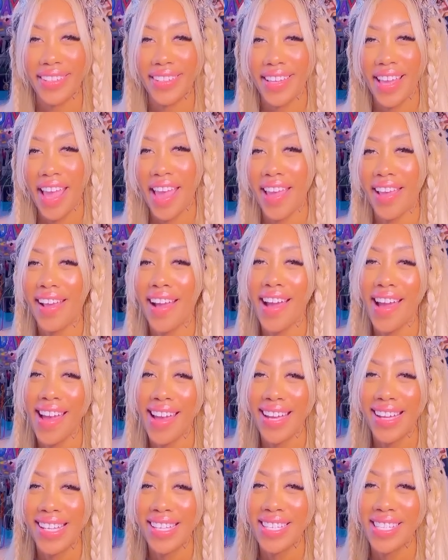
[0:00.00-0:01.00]
Hey
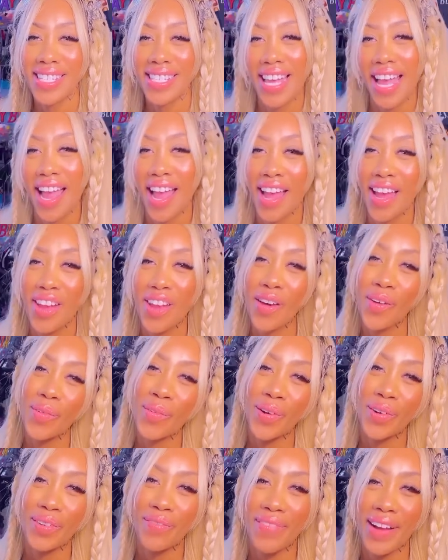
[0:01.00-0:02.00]
guys, and
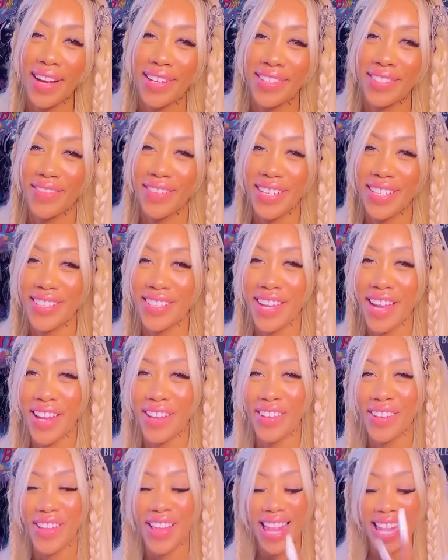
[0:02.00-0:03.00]
welcome back to my channel.